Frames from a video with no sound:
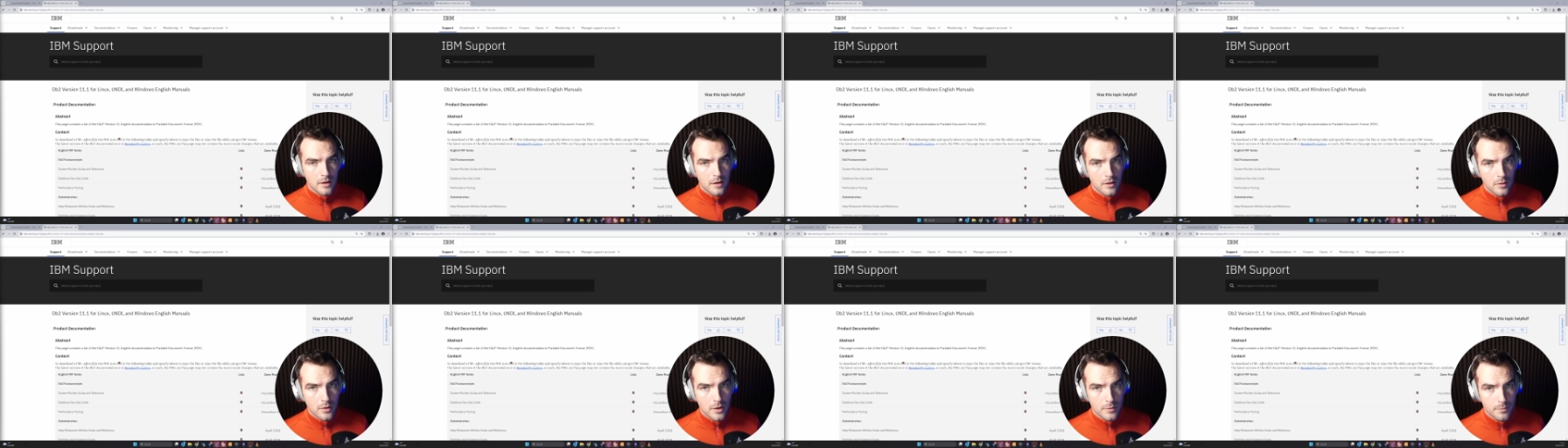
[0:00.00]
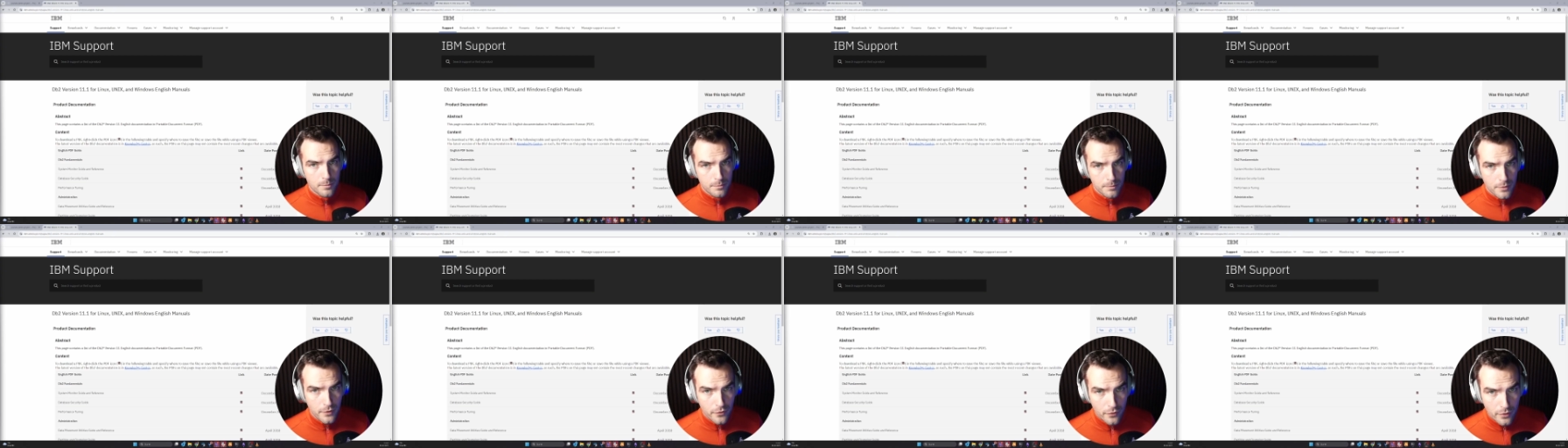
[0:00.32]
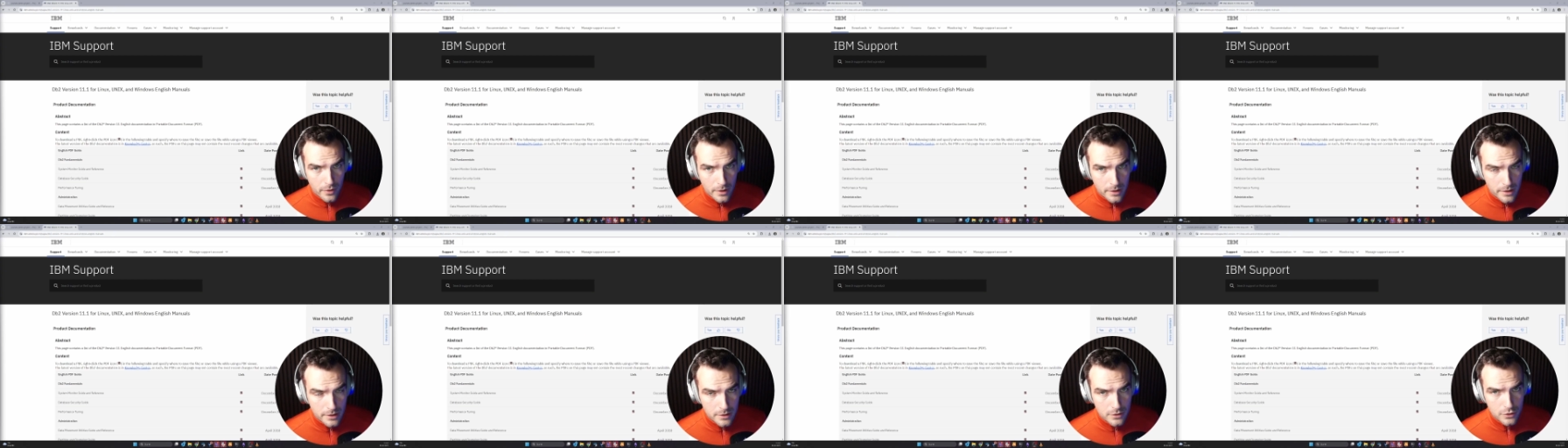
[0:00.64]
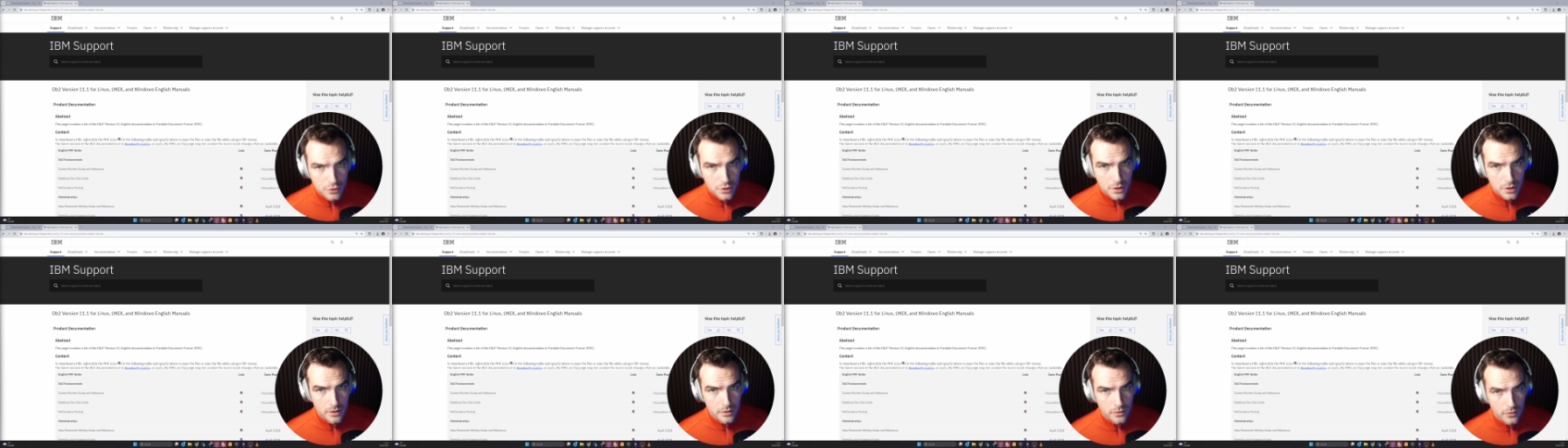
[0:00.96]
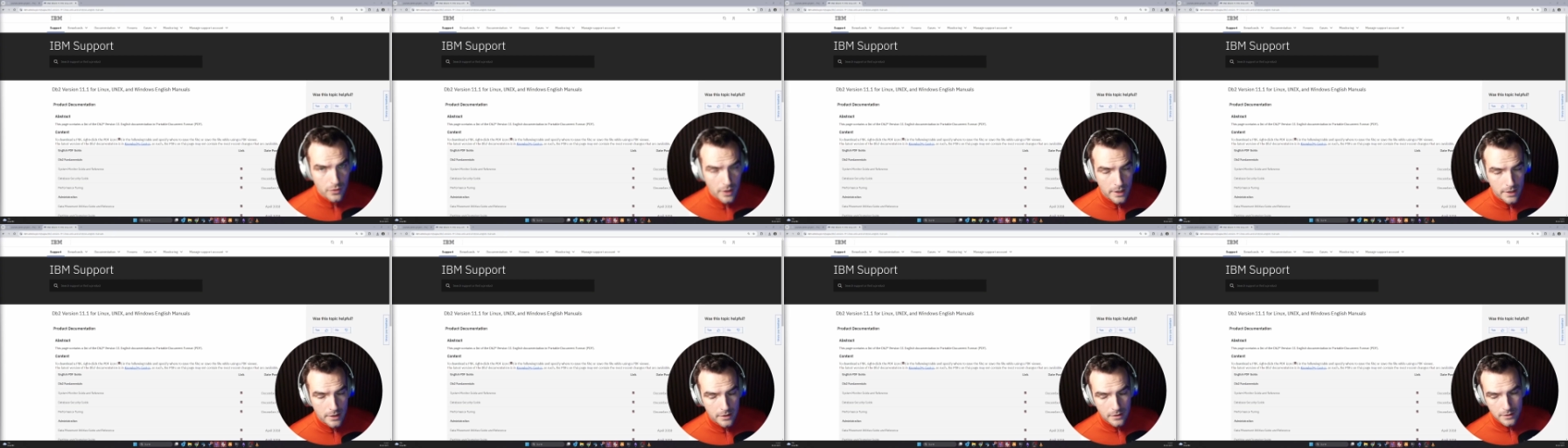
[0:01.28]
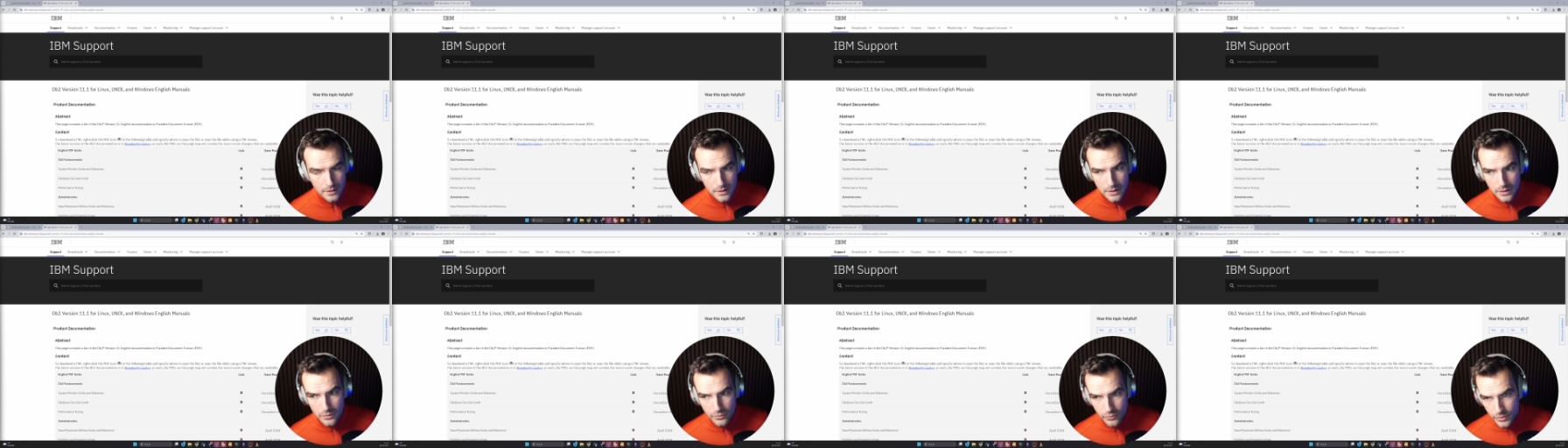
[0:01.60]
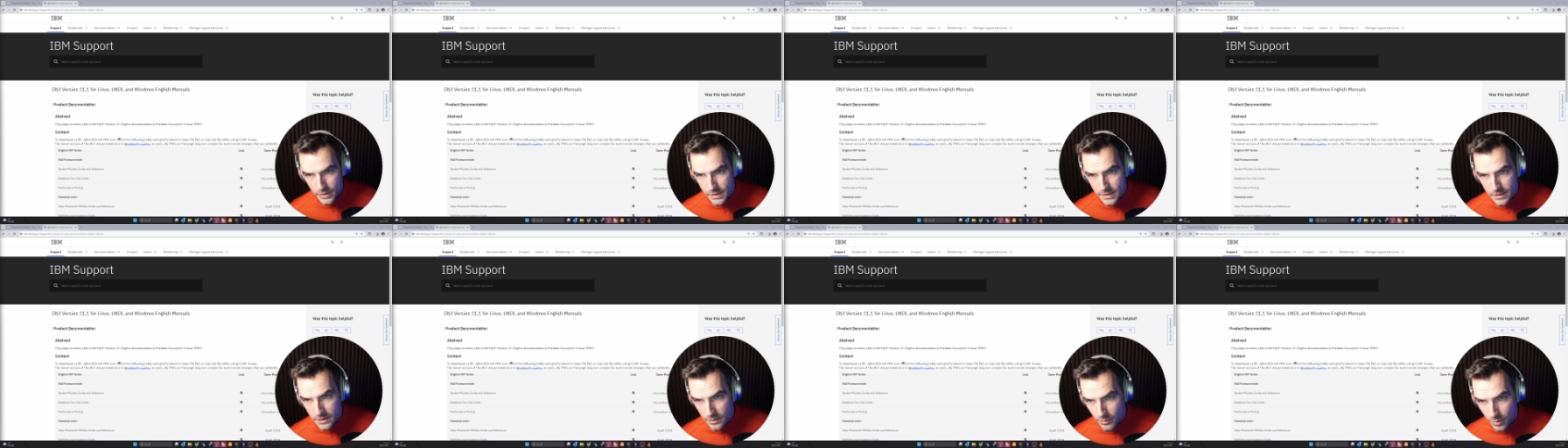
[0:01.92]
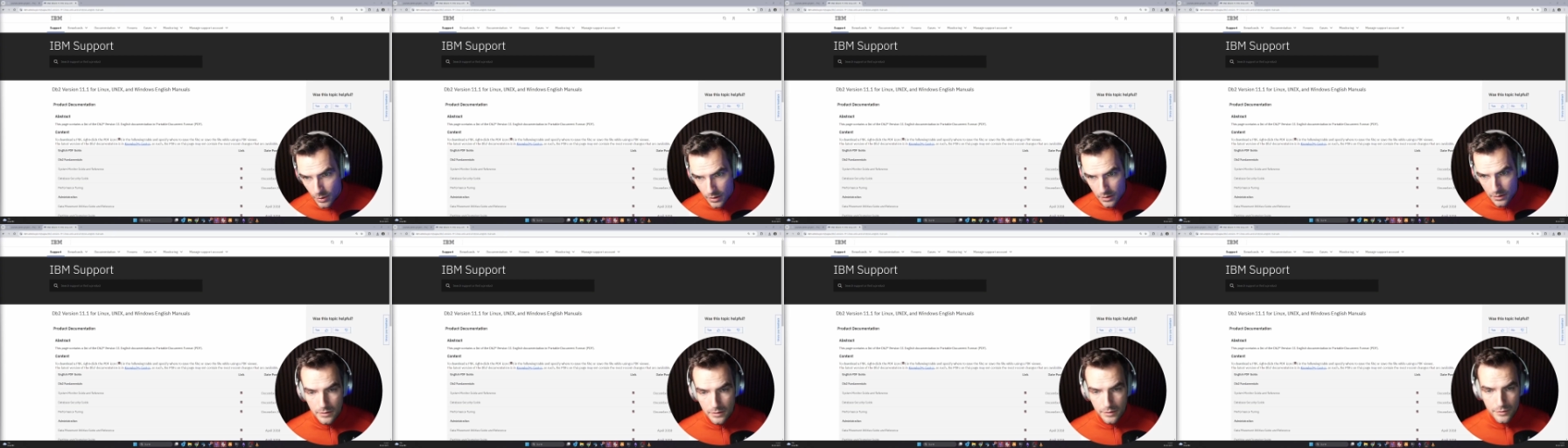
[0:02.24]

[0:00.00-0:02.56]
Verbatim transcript: But before I can show you anything reasonable